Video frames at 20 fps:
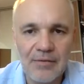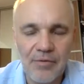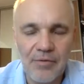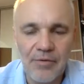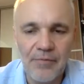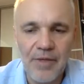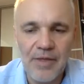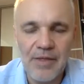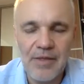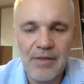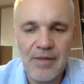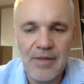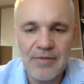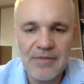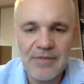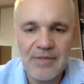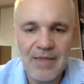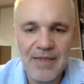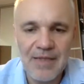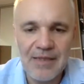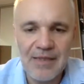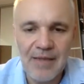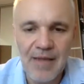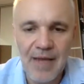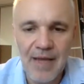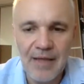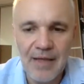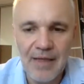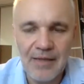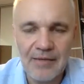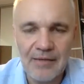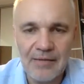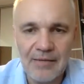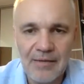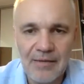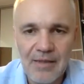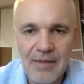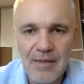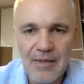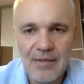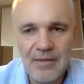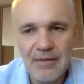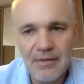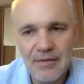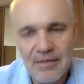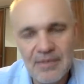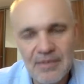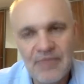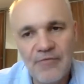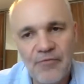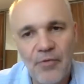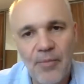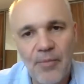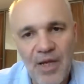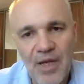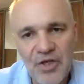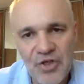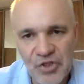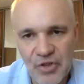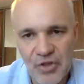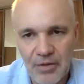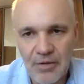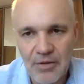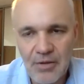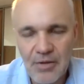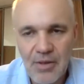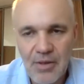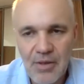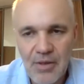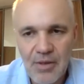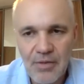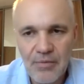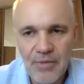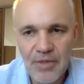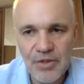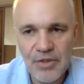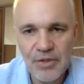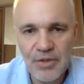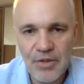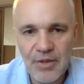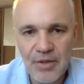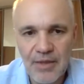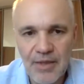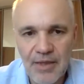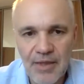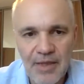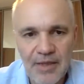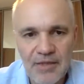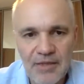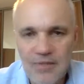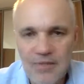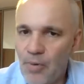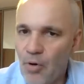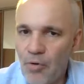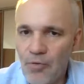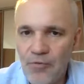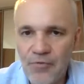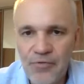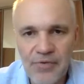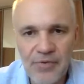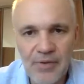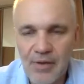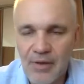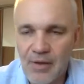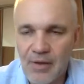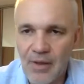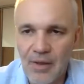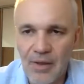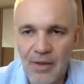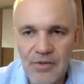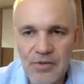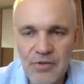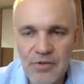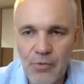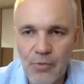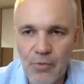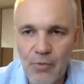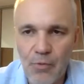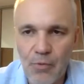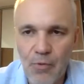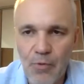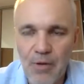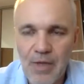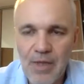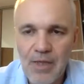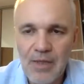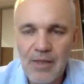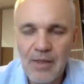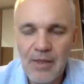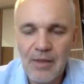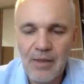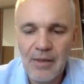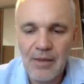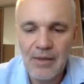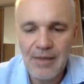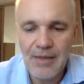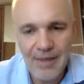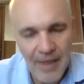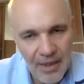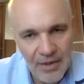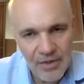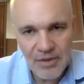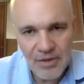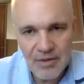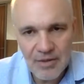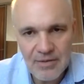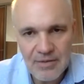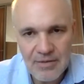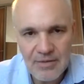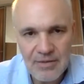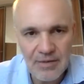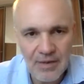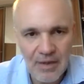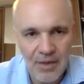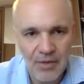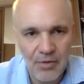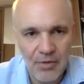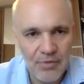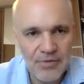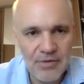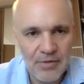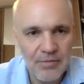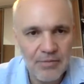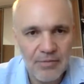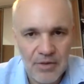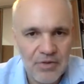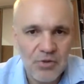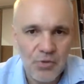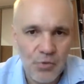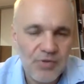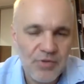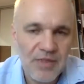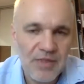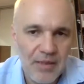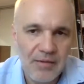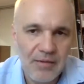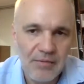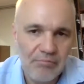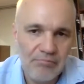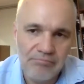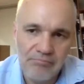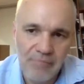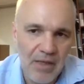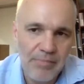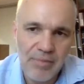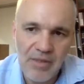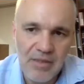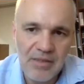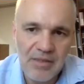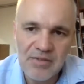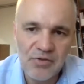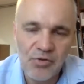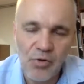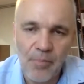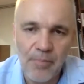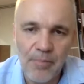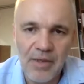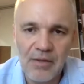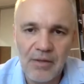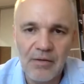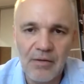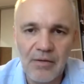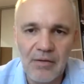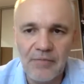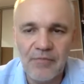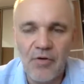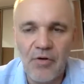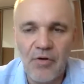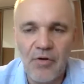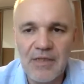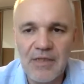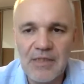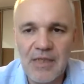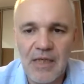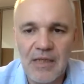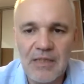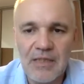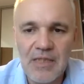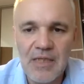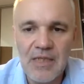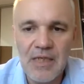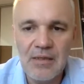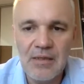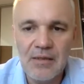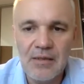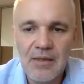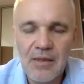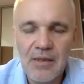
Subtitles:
or whether there is any direct disinformation which relates both to elections and also is using maybe this topic of COVID-19,